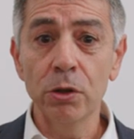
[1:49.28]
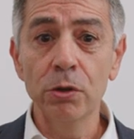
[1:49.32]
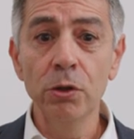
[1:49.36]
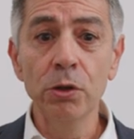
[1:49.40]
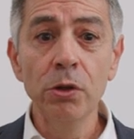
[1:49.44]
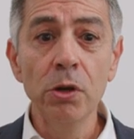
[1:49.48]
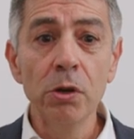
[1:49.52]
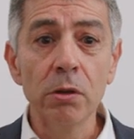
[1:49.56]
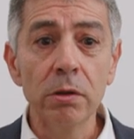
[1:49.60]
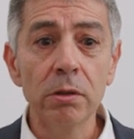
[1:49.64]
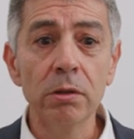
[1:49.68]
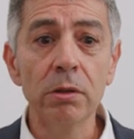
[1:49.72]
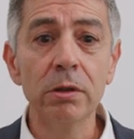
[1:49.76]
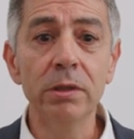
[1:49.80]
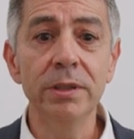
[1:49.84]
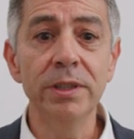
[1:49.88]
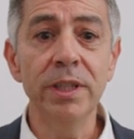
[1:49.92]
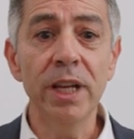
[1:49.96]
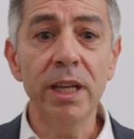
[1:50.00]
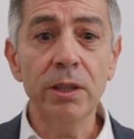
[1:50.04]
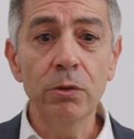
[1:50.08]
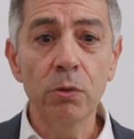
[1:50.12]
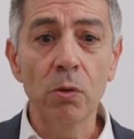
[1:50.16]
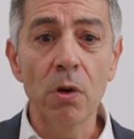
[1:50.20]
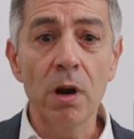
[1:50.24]
a neural
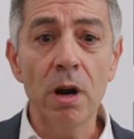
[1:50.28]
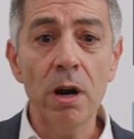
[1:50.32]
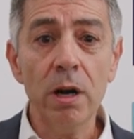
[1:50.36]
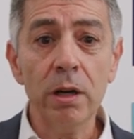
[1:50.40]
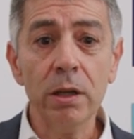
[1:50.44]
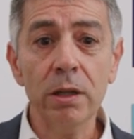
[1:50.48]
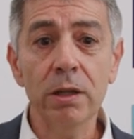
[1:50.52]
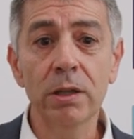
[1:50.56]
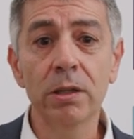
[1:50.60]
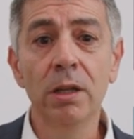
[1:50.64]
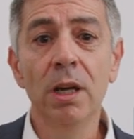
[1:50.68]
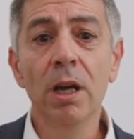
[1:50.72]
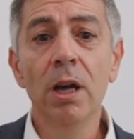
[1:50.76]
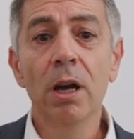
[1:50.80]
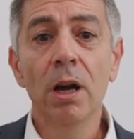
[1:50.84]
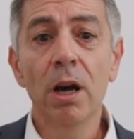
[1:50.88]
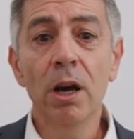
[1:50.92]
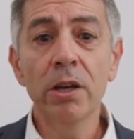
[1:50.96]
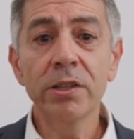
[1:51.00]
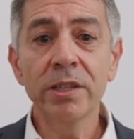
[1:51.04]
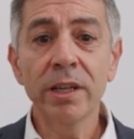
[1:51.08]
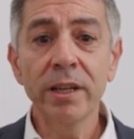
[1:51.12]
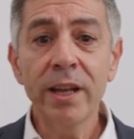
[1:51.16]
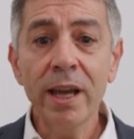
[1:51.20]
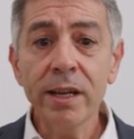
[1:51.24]
network
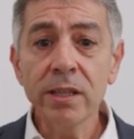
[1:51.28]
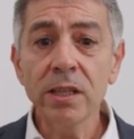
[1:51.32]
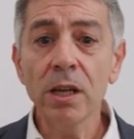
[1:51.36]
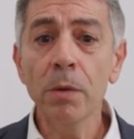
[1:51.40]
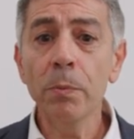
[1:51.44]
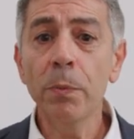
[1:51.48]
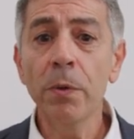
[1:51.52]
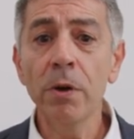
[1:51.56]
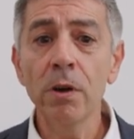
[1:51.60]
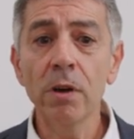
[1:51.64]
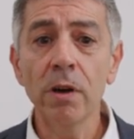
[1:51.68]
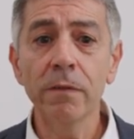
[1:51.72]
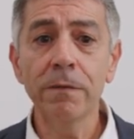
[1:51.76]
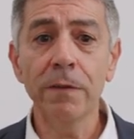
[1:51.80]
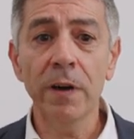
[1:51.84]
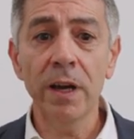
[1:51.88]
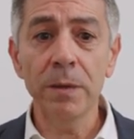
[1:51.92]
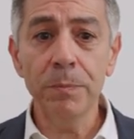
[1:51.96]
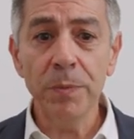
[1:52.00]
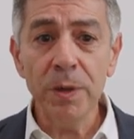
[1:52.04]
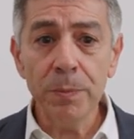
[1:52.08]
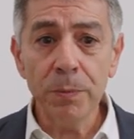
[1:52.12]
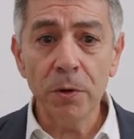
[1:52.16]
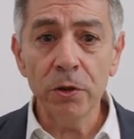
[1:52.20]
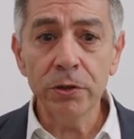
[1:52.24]
as an example of
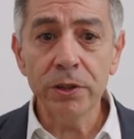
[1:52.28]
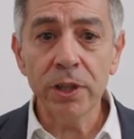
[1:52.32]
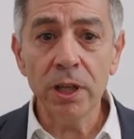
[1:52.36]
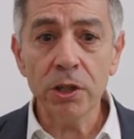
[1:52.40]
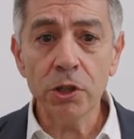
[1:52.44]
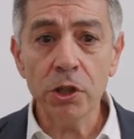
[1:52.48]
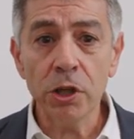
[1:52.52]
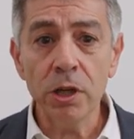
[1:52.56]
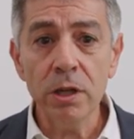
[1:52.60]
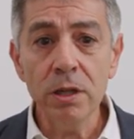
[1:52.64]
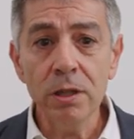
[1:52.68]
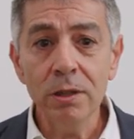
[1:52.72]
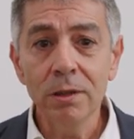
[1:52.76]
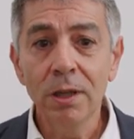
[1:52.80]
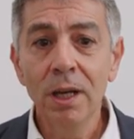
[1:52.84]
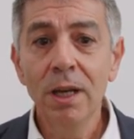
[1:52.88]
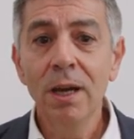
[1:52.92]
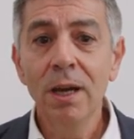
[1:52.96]
IP protection,